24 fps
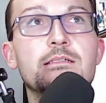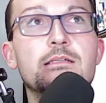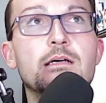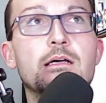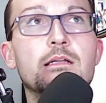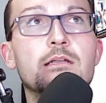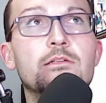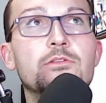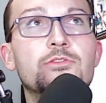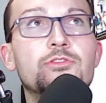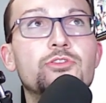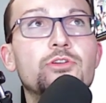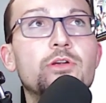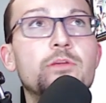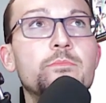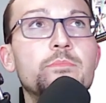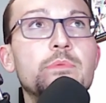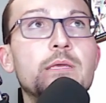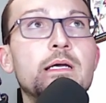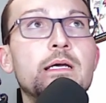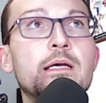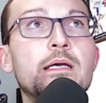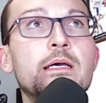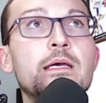Donald Trump.
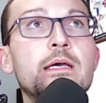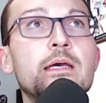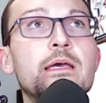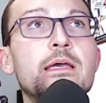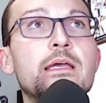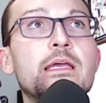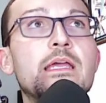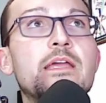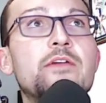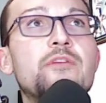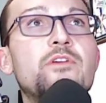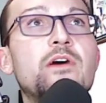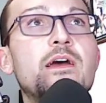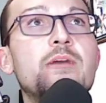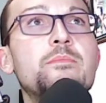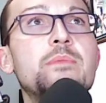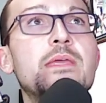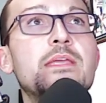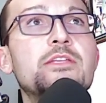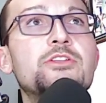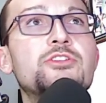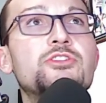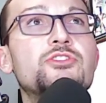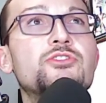If I
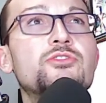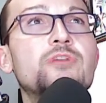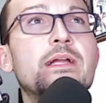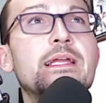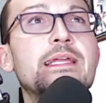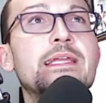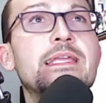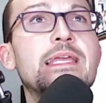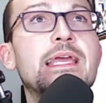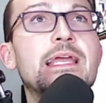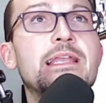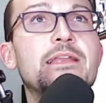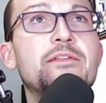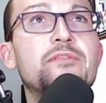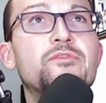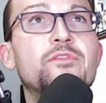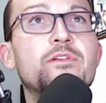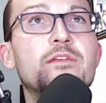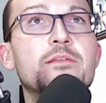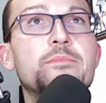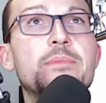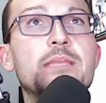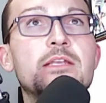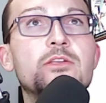may strike at a
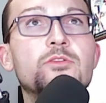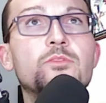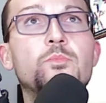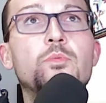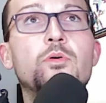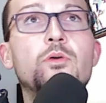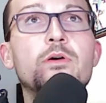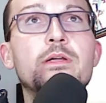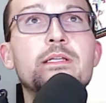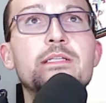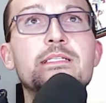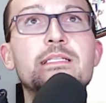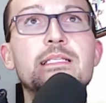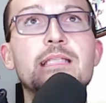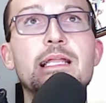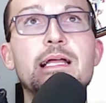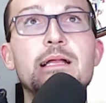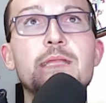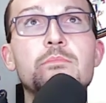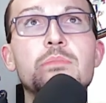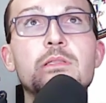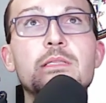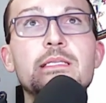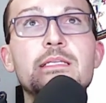fundamental point that
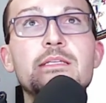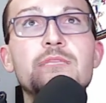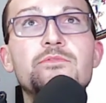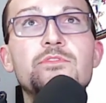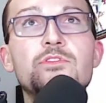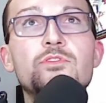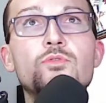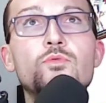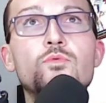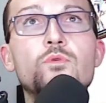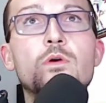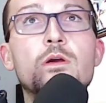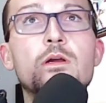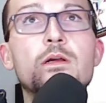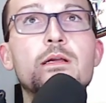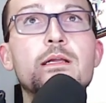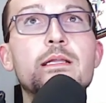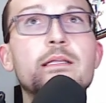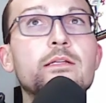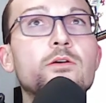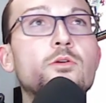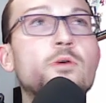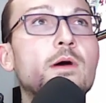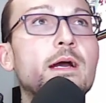I believe you were
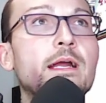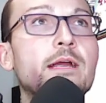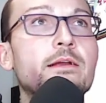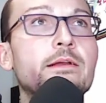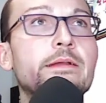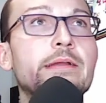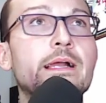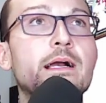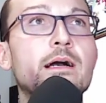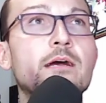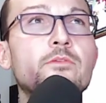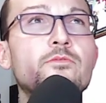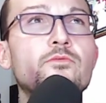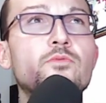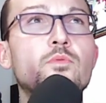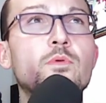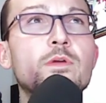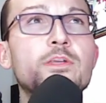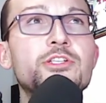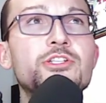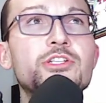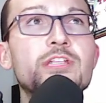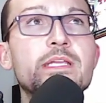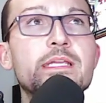inquiring of,
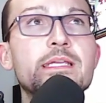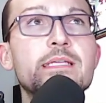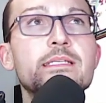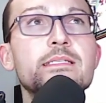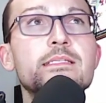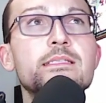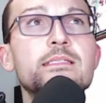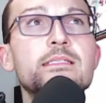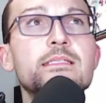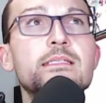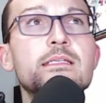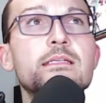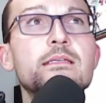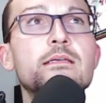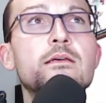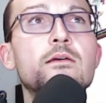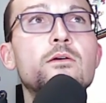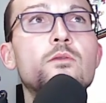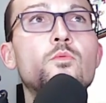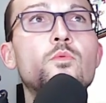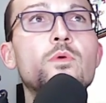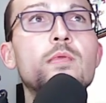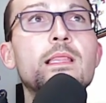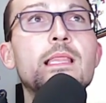which is,
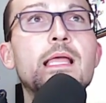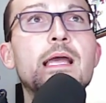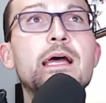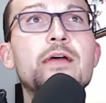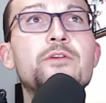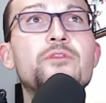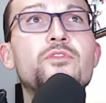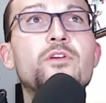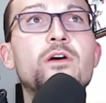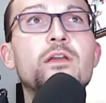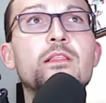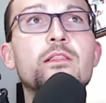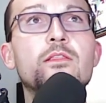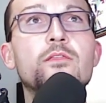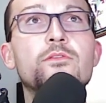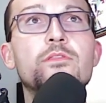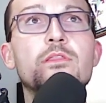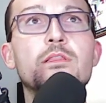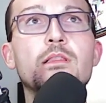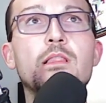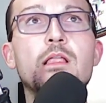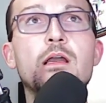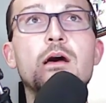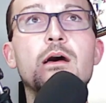will I follow
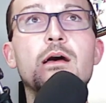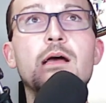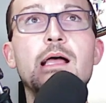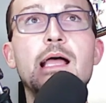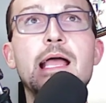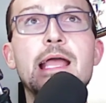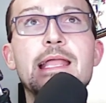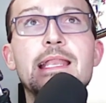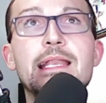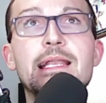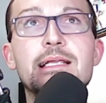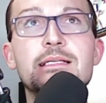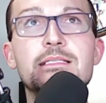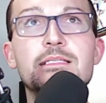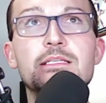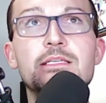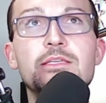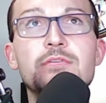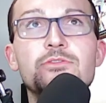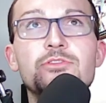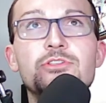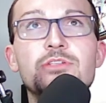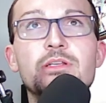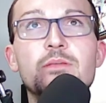the law and
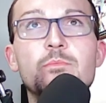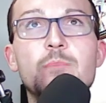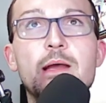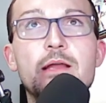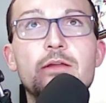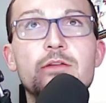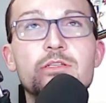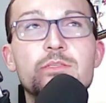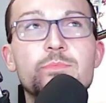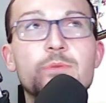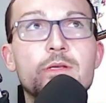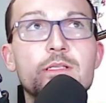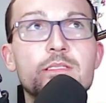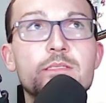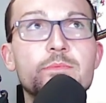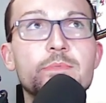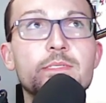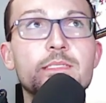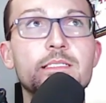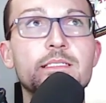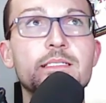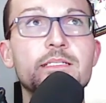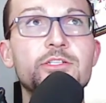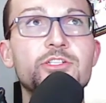execution of my
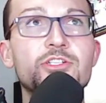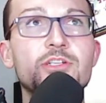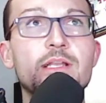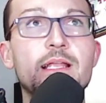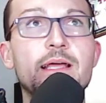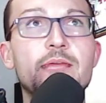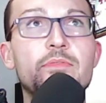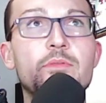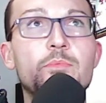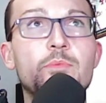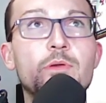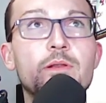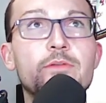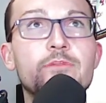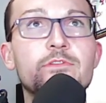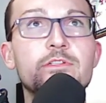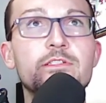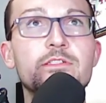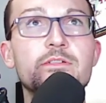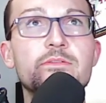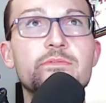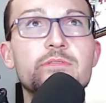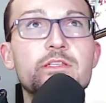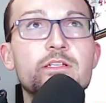responsibility should I have the
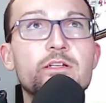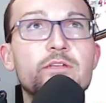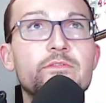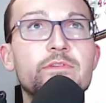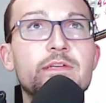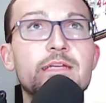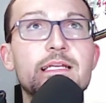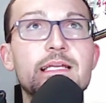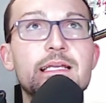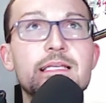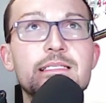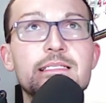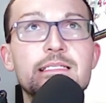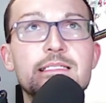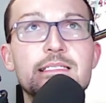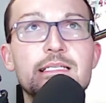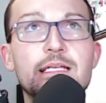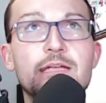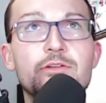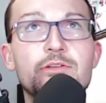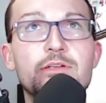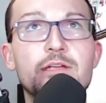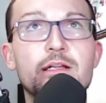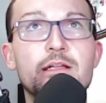privilege of serving as the
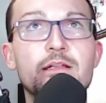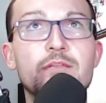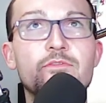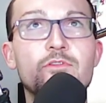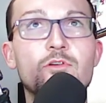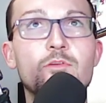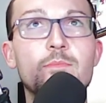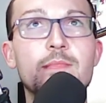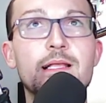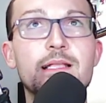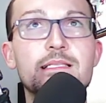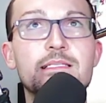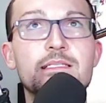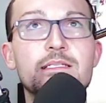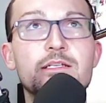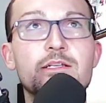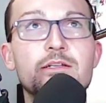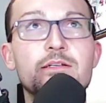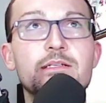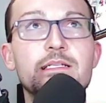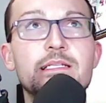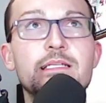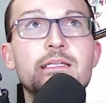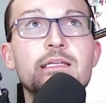Secretary of Homeland
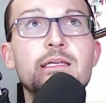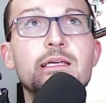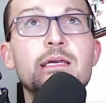Security?